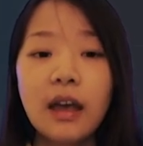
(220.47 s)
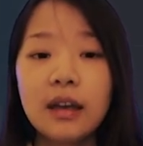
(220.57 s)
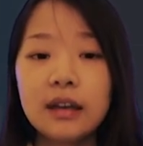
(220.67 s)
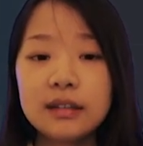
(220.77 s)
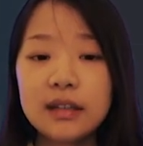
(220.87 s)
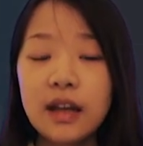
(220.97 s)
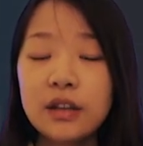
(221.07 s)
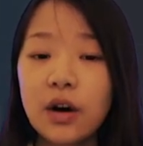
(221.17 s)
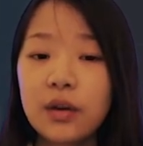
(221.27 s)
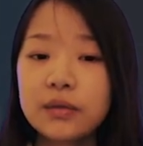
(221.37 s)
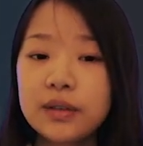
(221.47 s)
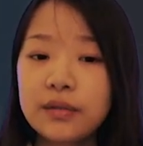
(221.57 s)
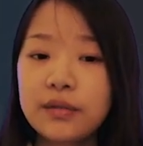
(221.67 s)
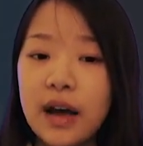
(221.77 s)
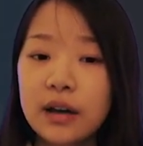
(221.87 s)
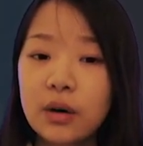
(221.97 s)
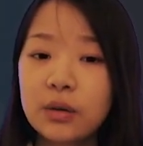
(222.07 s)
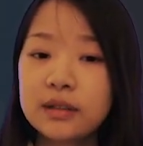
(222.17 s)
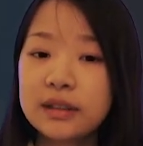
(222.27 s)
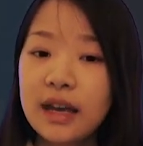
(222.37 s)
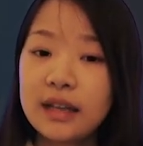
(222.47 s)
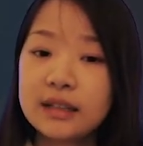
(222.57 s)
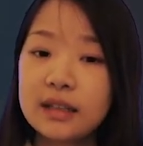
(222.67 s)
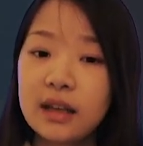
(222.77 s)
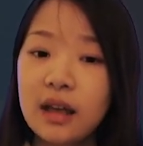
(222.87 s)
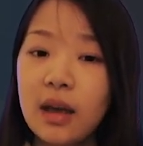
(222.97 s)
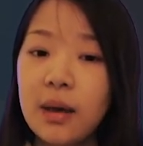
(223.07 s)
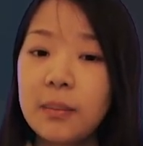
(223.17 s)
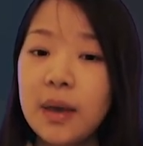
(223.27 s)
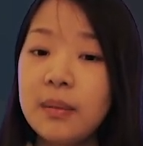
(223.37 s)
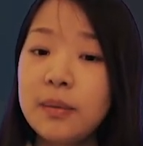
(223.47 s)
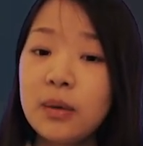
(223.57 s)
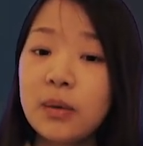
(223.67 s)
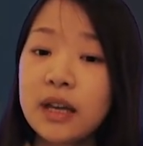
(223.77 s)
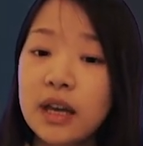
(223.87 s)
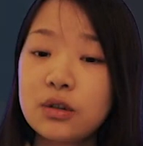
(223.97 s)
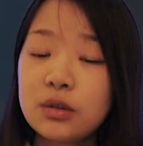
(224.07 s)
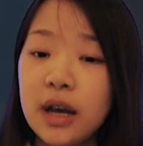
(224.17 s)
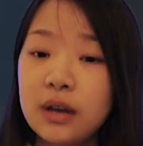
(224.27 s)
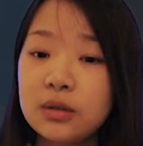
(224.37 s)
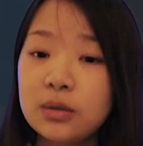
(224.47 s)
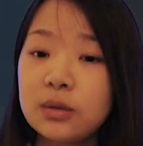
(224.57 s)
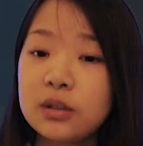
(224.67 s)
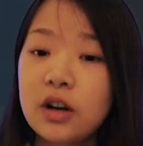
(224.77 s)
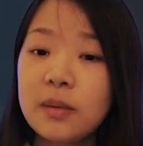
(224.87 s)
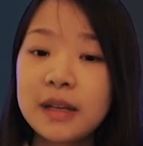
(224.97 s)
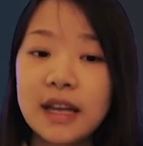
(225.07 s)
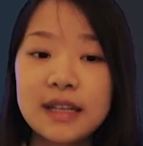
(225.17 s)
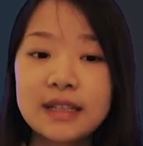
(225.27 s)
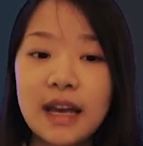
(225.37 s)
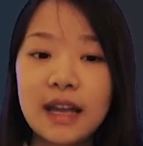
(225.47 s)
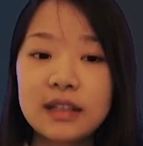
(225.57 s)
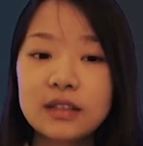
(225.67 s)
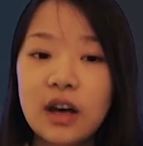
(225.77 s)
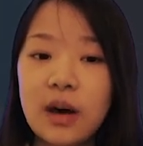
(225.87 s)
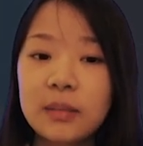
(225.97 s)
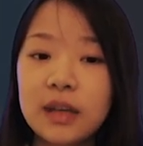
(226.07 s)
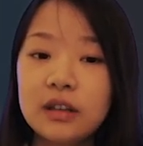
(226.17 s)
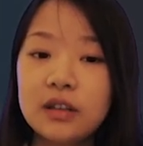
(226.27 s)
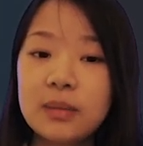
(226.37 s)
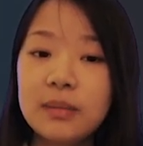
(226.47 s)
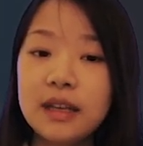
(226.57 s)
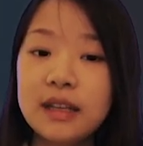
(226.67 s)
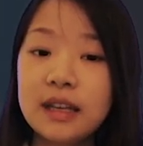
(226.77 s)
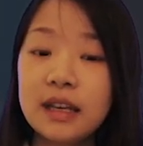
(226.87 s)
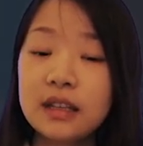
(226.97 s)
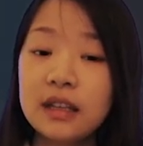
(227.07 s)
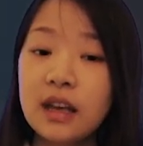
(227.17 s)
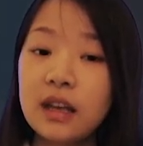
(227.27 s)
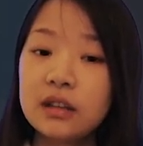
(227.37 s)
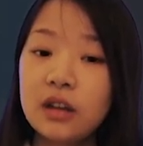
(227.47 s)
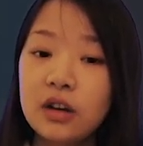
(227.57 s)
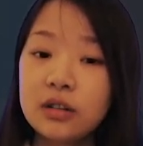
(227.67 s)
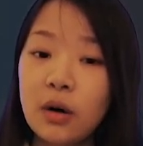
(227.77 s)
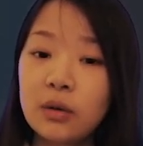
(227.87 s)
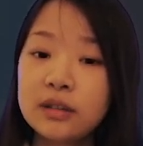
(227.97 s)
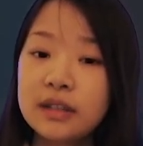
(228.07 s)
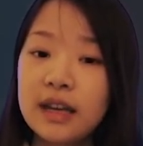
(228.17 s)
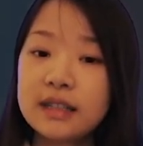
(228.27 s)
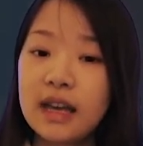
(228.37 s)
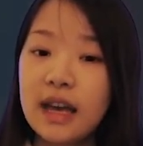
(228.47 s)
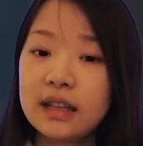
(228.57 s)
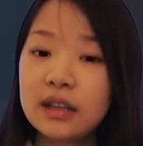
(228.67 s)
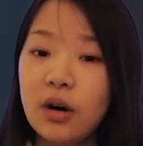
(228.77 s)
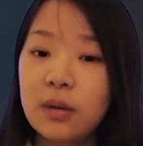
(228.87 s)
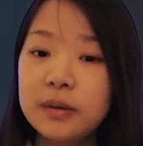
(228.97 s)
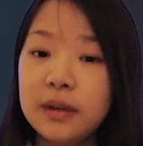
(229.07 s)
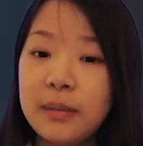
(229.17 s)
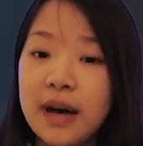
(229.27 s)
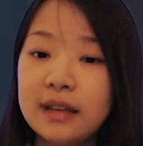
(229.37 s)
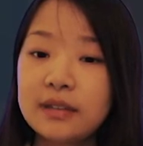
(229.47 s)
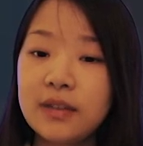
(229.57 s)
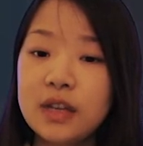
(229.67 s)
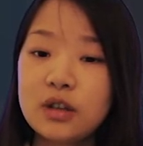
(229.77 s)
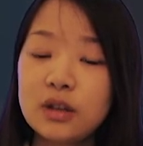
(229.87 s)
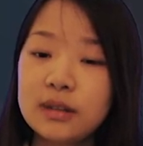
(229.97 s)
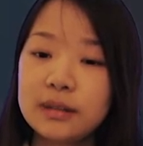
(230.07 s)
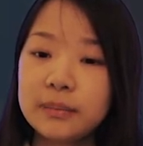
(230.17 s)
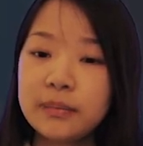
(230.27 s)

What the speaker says: Instead of the far goal state, maybe we can try to terminate at some intermediate non-goal state and optimize features.